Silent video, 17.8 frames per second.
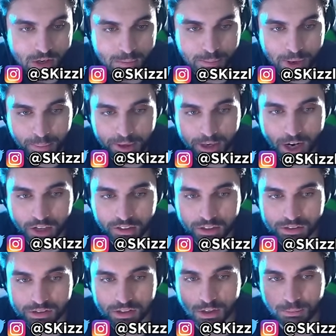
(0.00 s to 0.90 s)
Maybe not
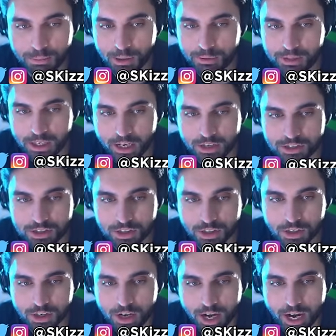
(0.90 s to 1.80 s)
this year, maybe next
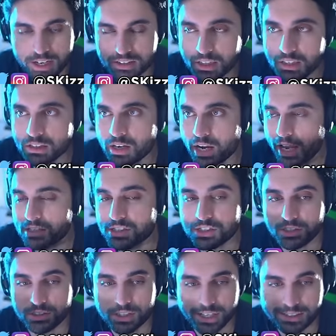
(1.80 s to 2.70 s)
year. I think
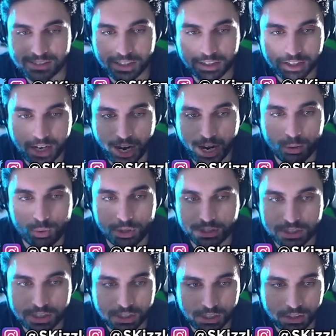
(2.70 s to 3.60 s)
next year that's a
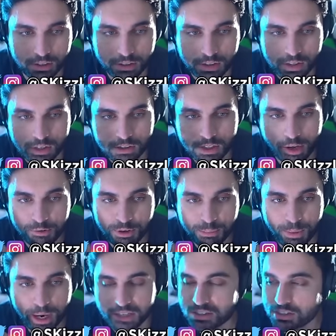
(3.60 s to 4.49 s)
guarantee that we
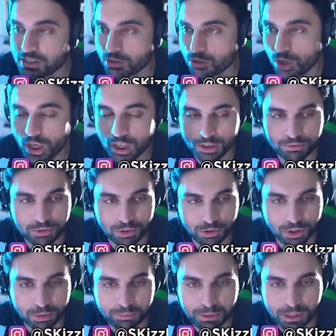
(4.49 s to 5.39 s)
might see Call of
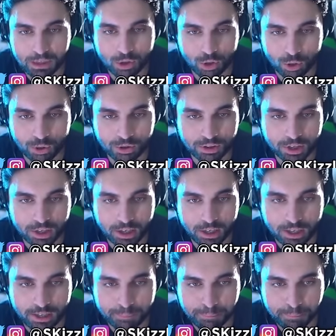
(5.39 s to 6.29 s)
Duty be on
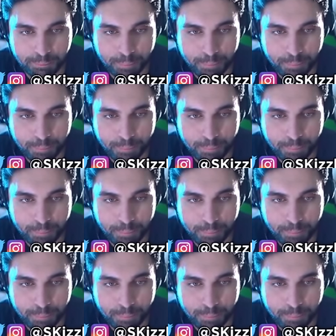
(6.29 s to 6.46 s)
uh,